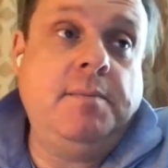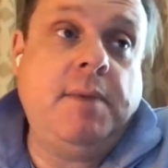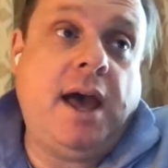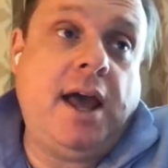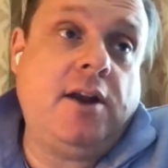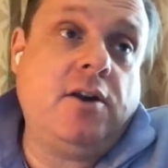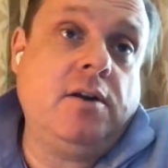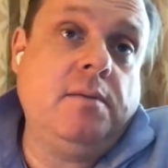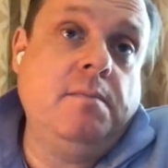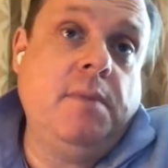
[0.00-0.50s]
in a
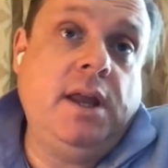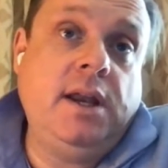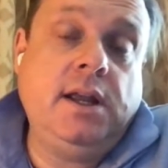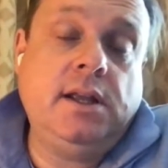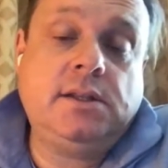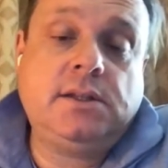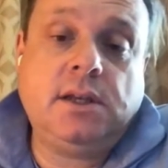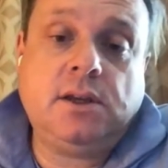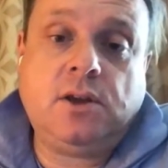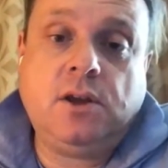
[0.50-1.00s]
matter of
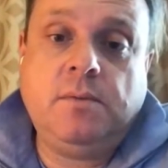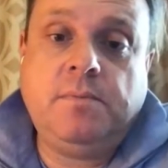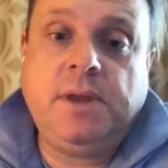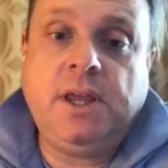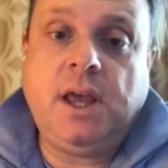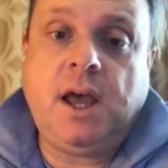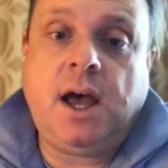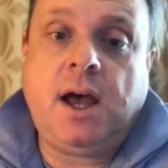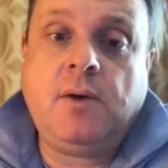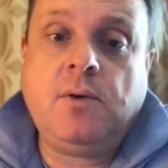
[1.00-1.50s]
minutes, it could
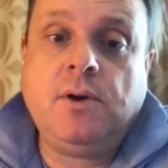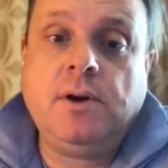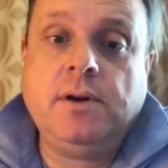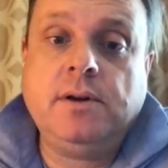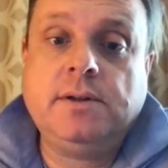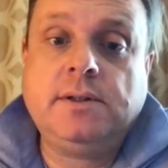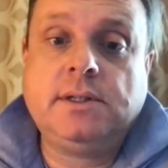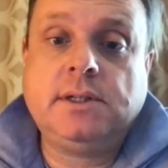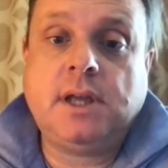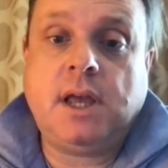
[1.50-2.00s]
be
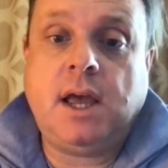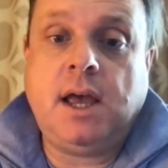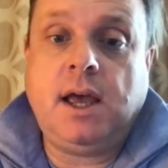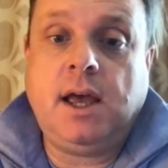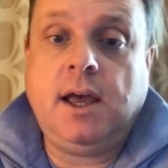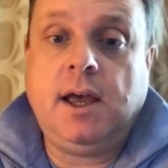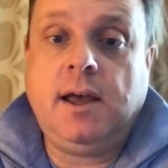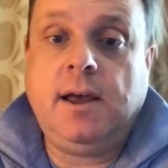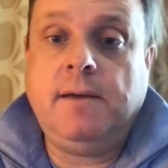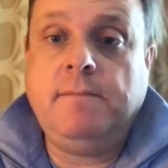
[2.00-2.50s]
hours.
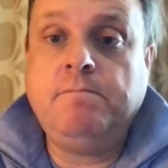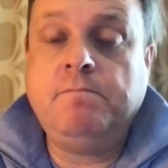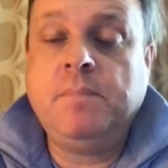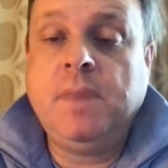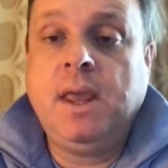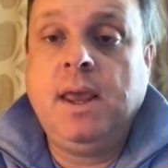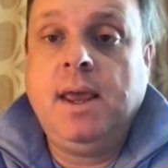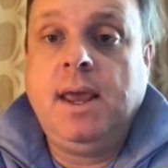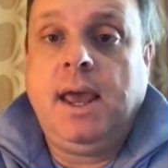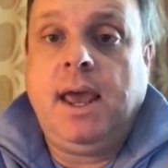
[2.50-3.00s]

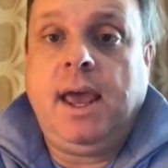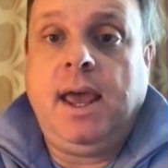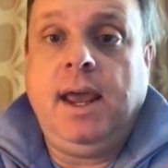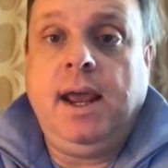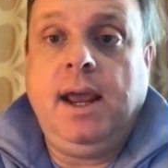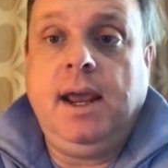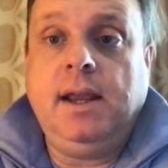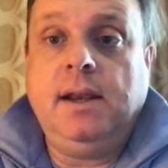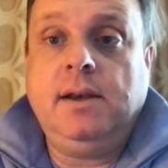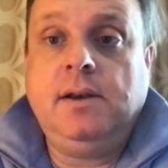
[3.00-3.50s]

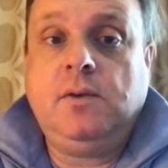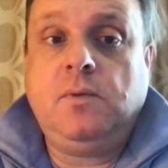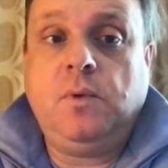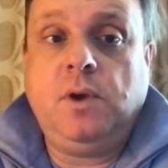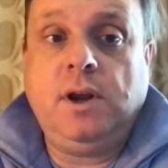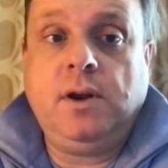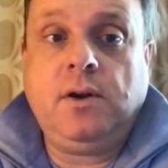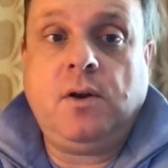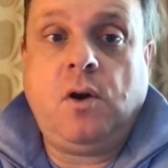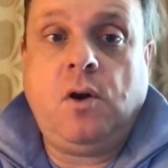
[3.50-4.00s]
And
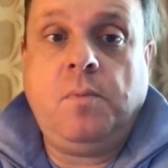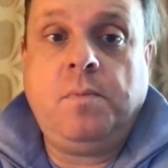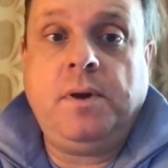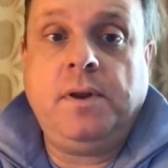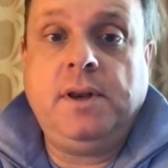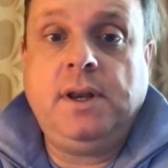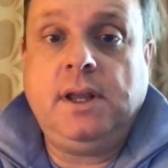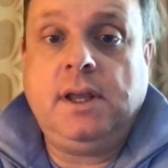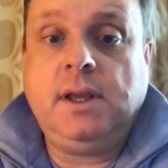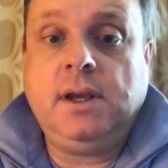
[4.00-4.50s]
we're
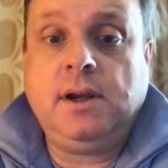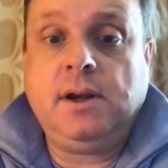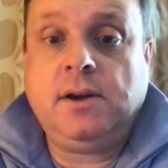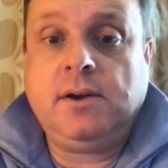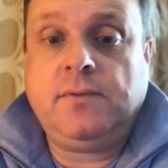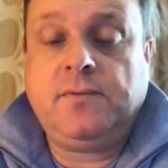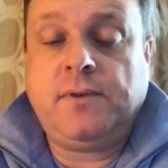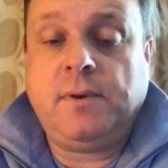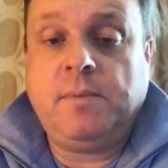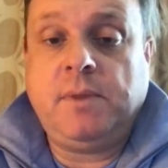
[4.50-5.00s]
hoping to
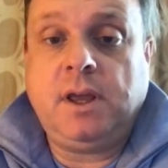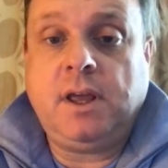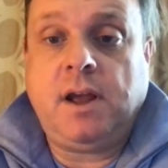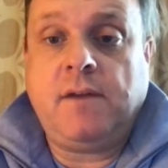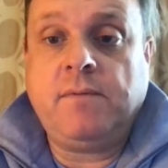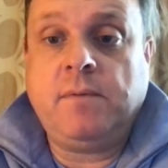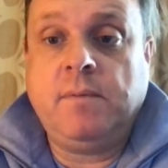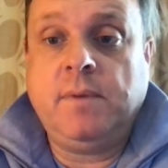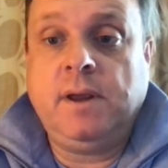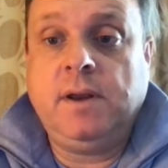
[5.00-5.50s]
hear from the
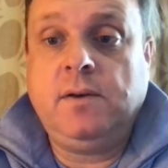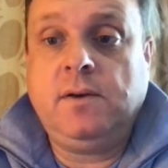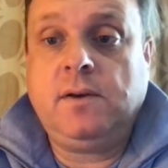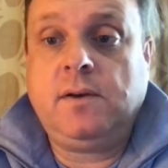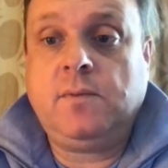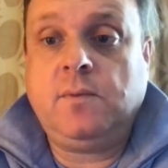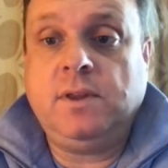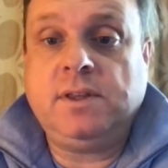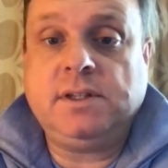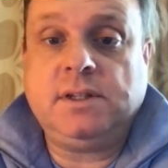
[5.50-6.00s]
government
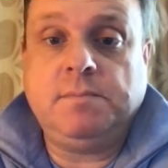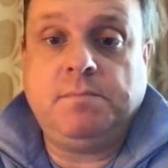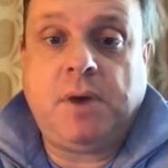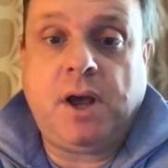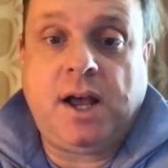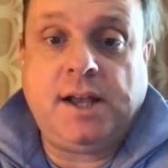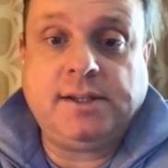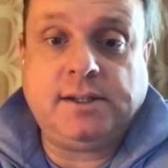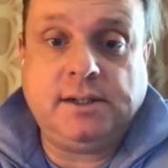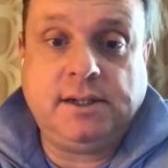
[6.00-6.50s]
with
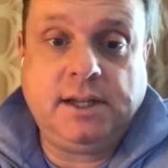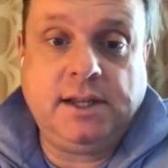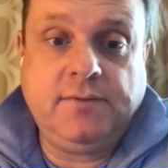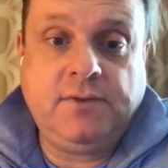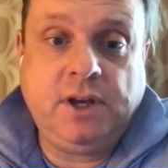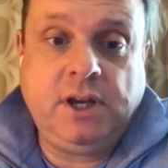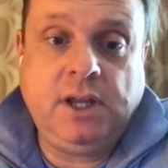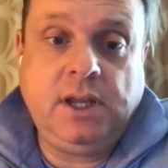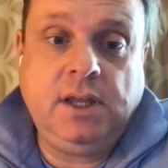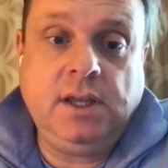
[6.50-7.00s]
some
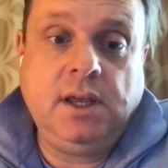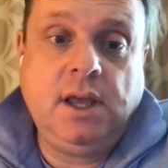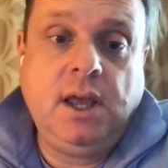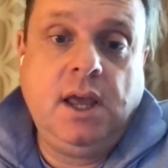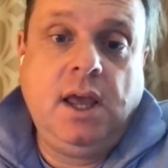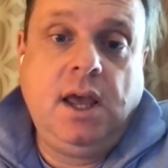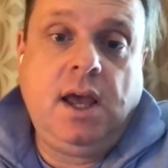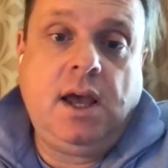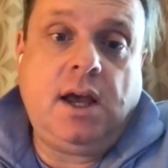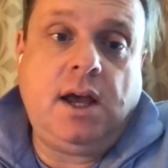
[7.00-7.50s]
positivity
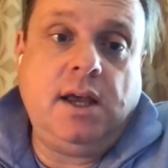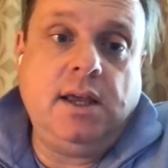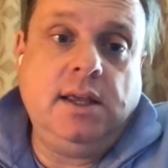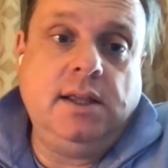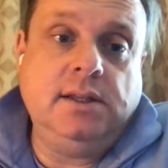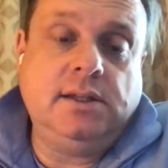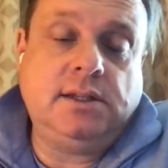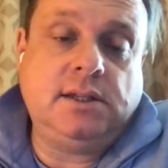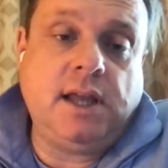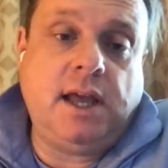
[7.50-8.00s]

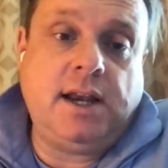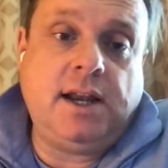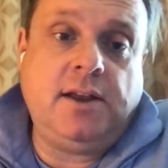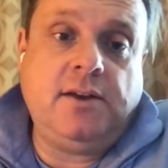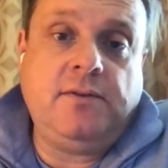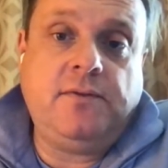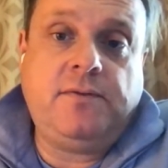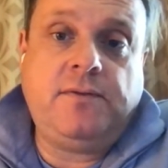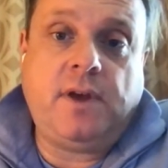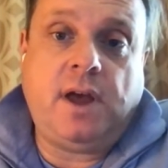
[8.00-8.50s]
instead
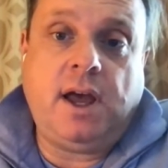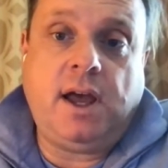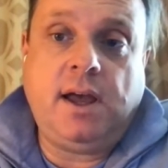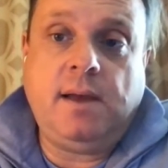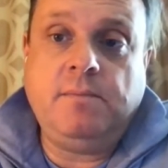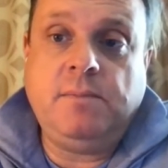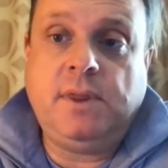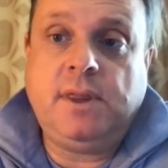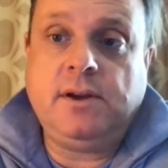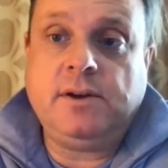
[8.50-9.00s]
of
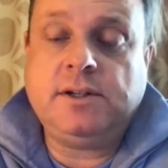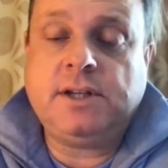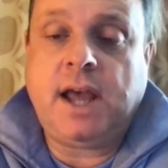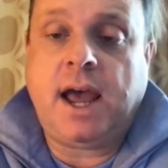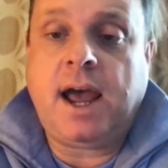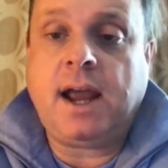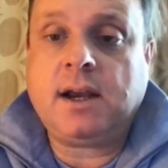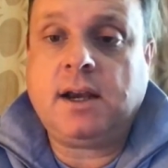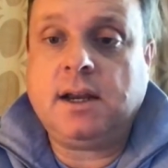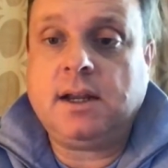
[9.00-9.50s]
their
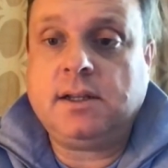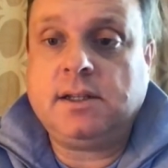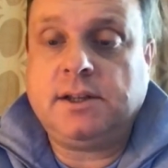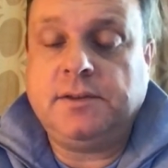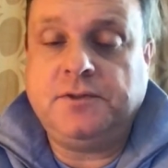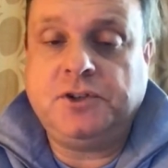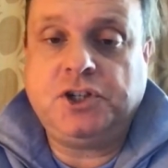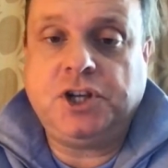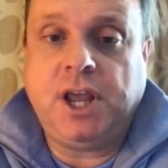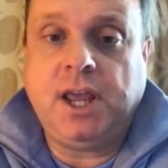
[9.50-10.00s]

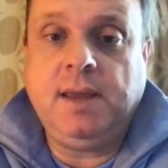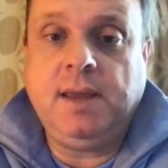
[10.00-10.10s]
tactics of